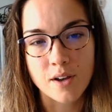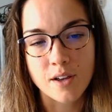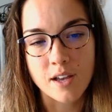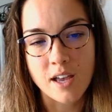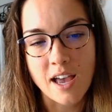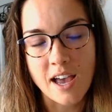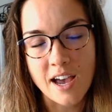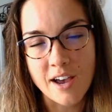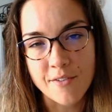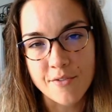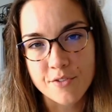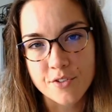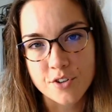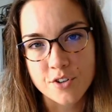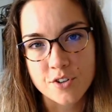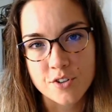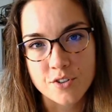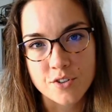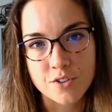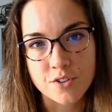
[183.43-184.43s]

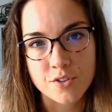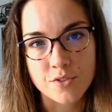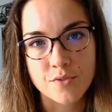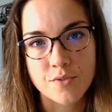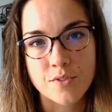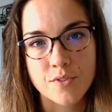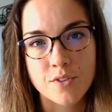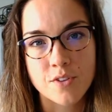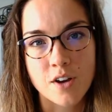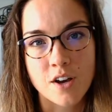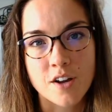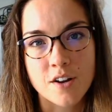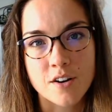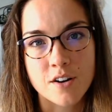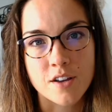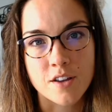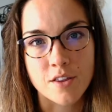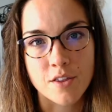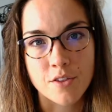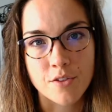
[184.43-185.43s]
after you've thought
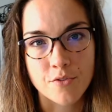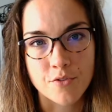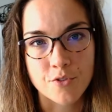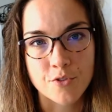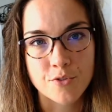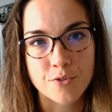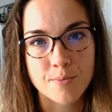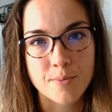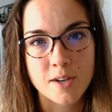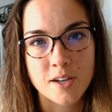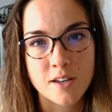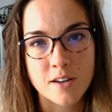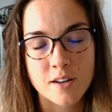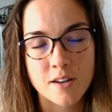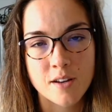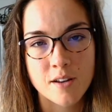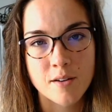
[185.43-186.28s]
it through a bit,